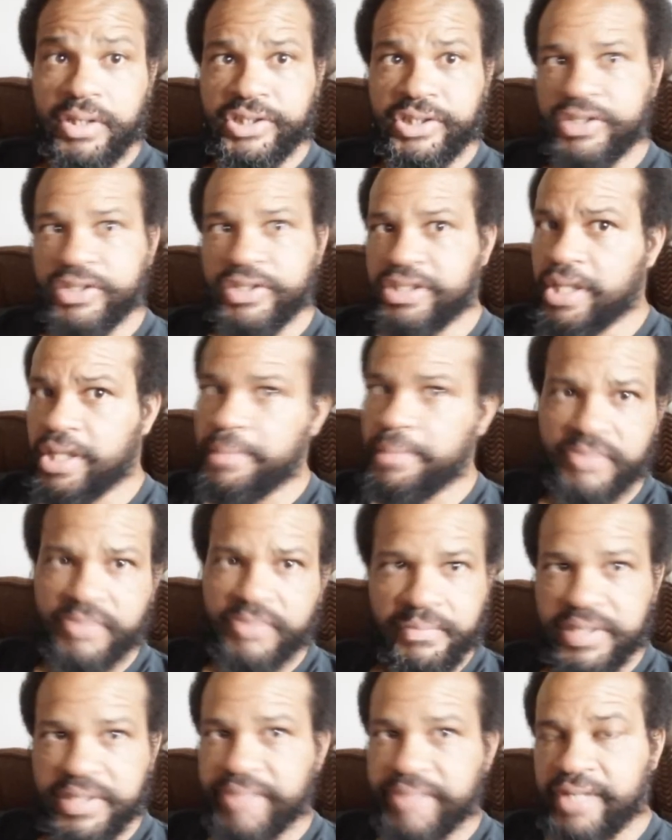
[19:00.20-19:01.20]
so he's coming
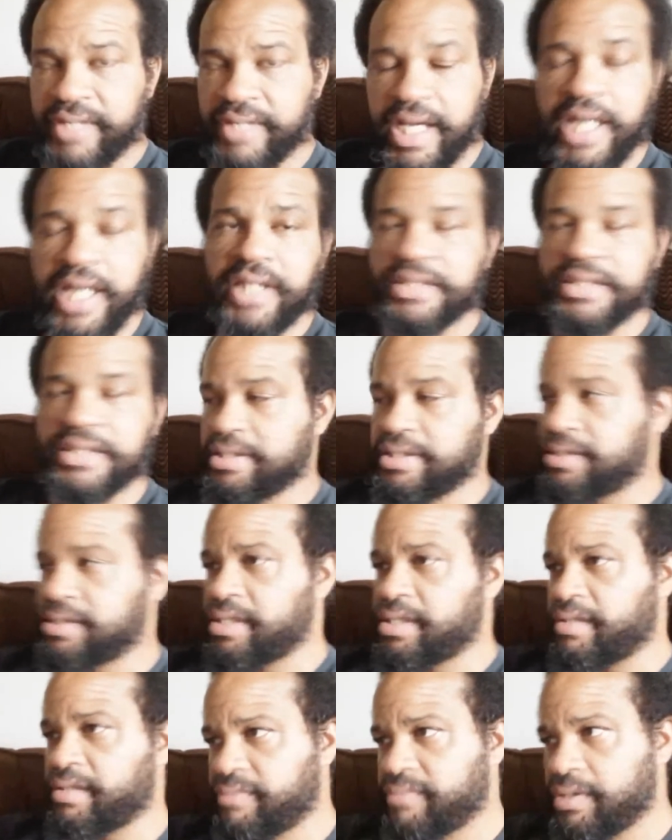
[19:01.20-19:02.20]
from different angles and
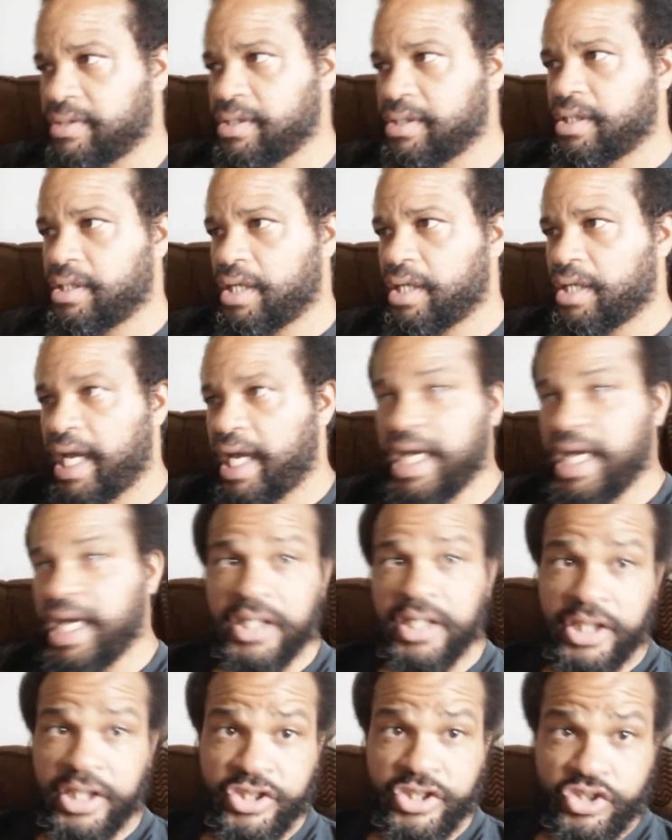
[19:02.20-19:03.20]
stuff.
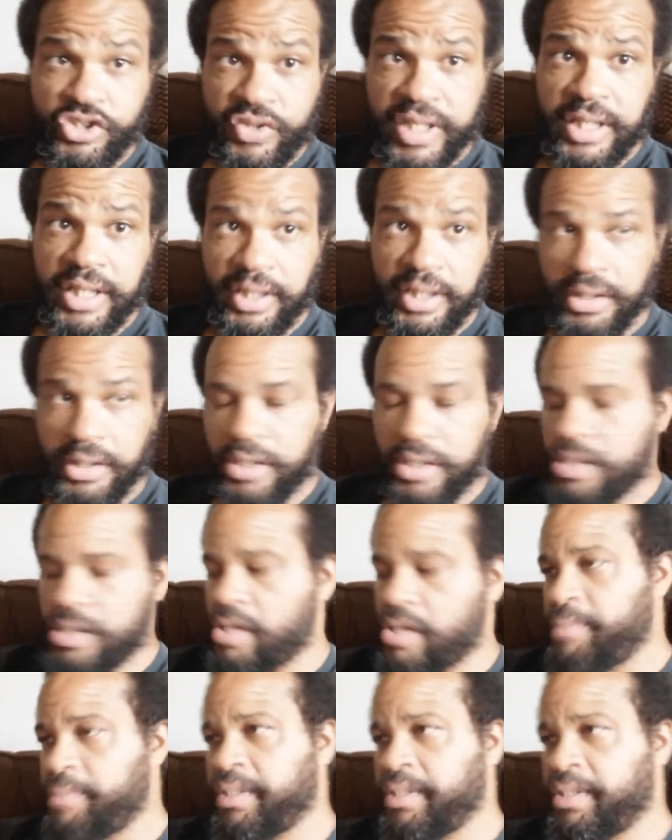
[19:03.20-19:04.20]
And he's tricky, you
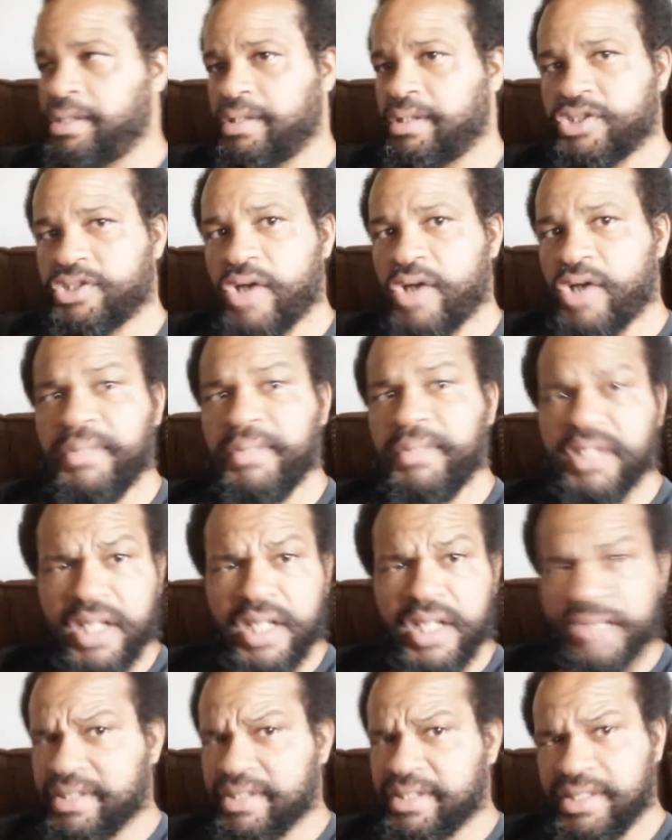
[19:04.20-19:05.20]
know what I mean? So I would
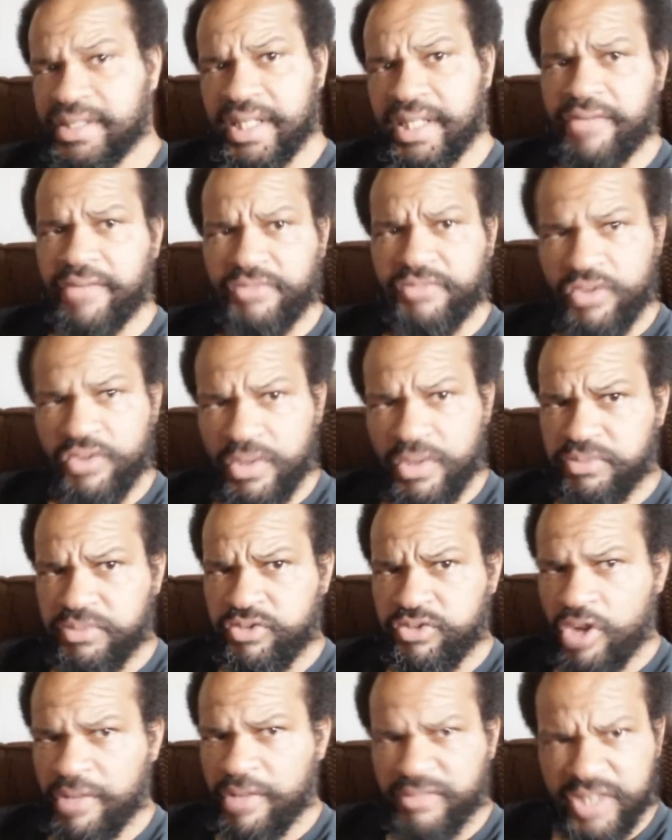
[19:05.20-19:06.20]
love to see that.
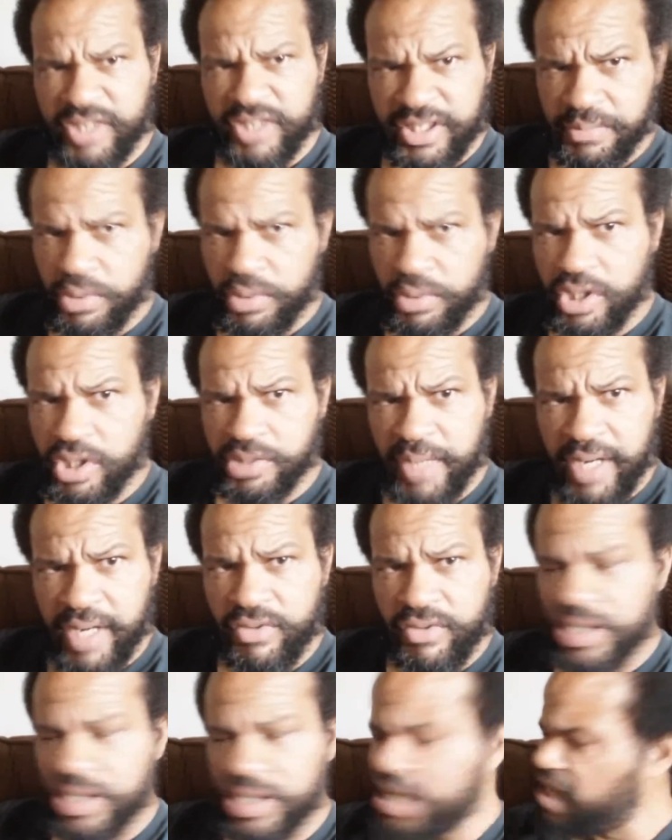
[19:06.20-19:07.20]
Floyd versus Paul
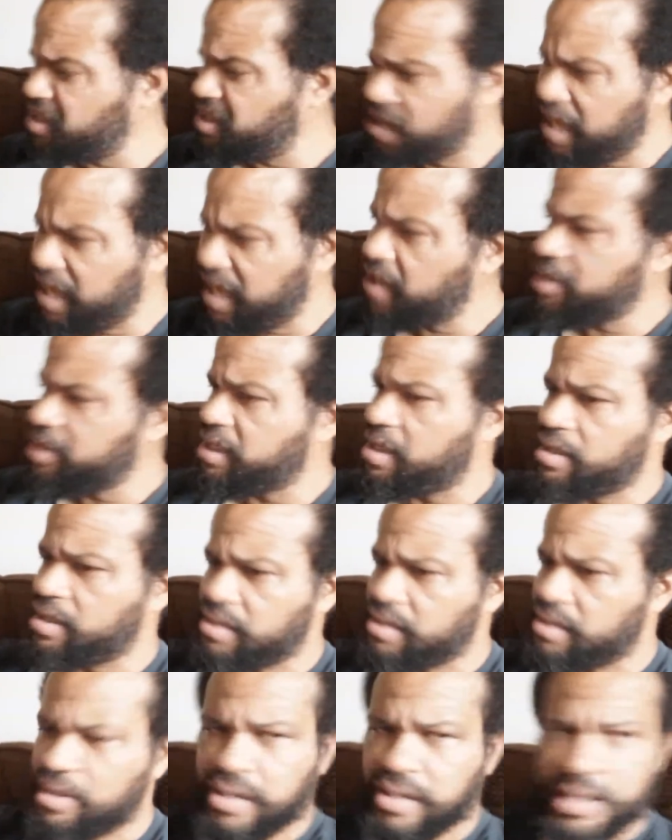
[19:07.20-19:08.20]
Spadafora? Yeah, hell yeah.
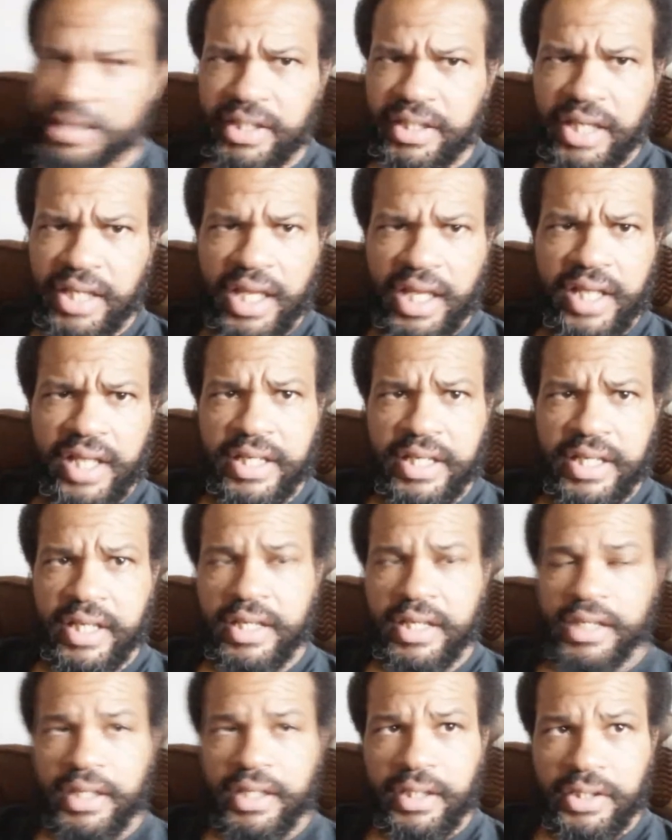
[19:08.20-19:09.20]
Hell
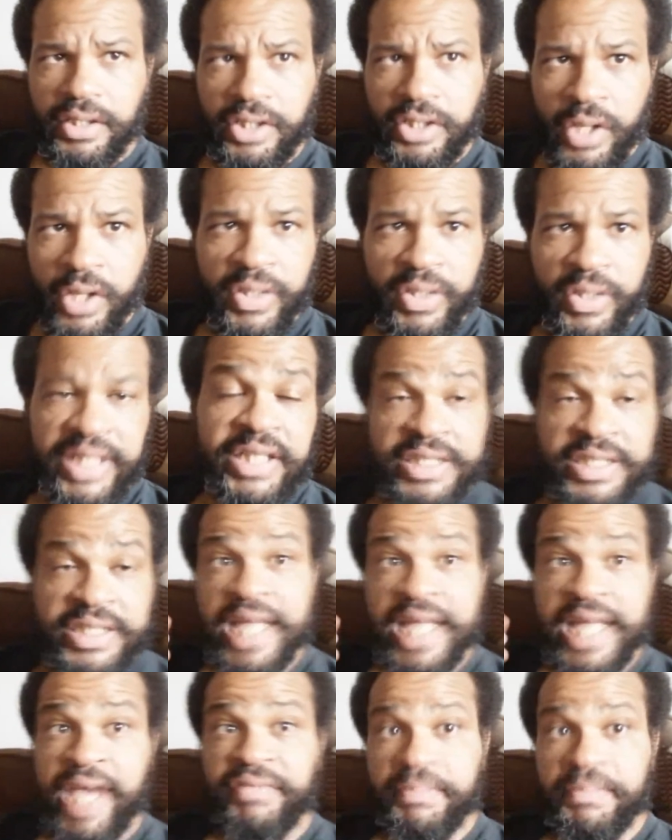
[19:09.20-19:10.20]
yeah you know, he
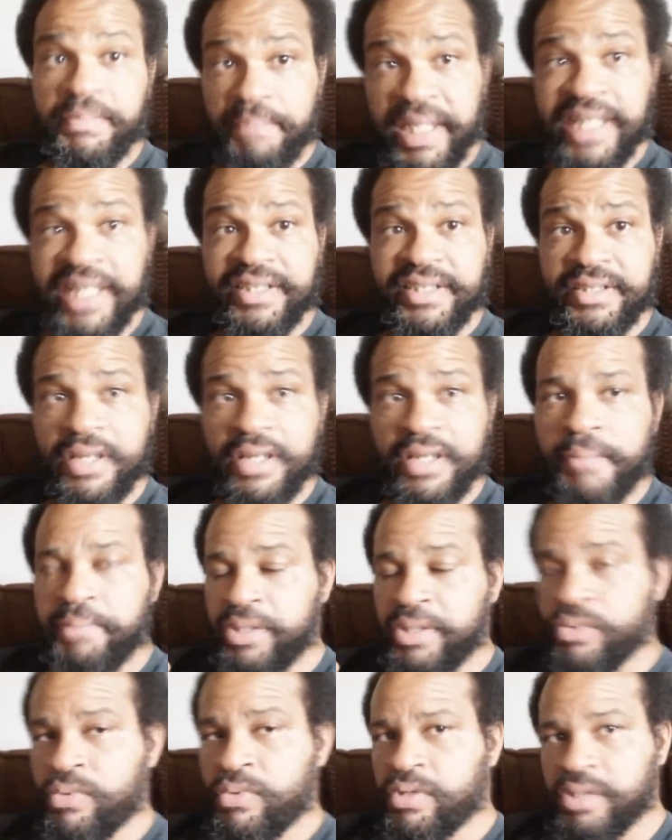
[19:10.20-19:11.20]
doesn't have the biggest thump
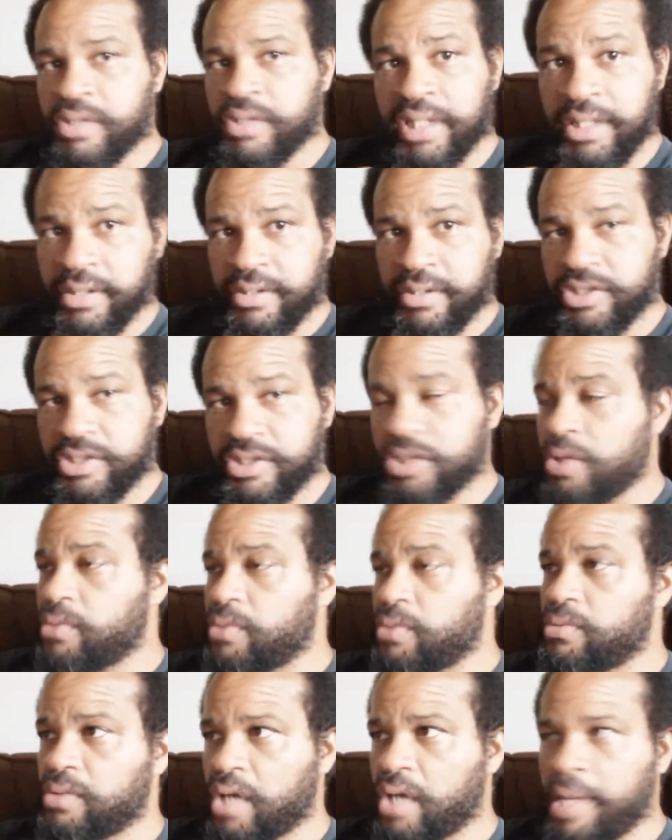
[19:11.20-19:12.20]
in the world either.
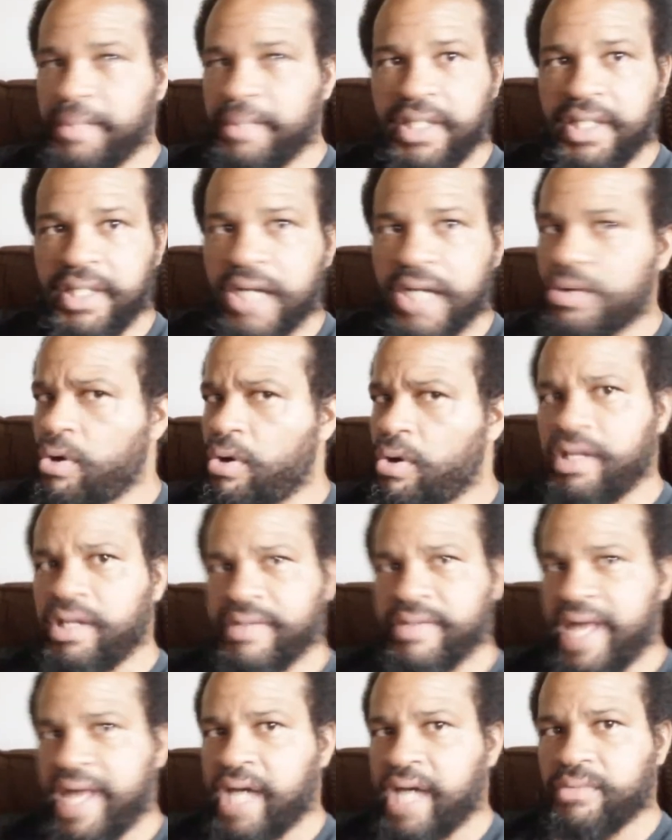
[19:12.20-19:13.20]
So, I mean, that all
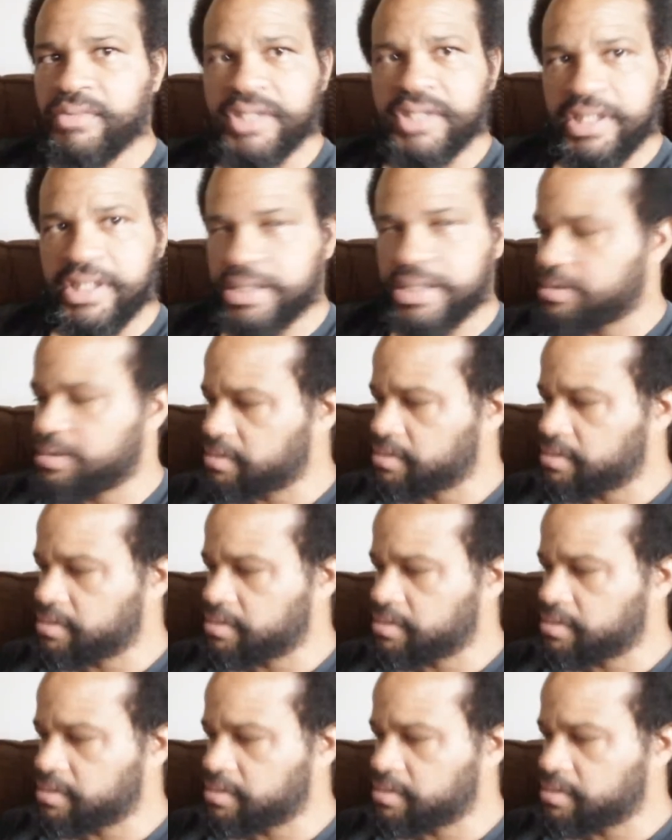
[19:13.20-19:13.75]
of that would just